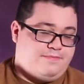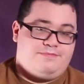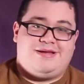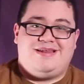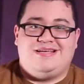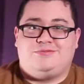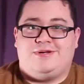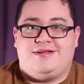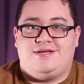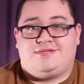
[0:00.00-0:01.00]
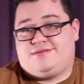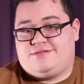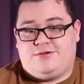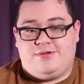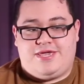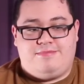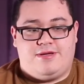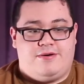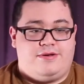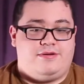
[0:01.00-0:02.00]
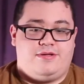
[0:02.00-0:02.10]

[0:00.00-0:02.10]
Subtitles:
but it is what it is. So we keep going.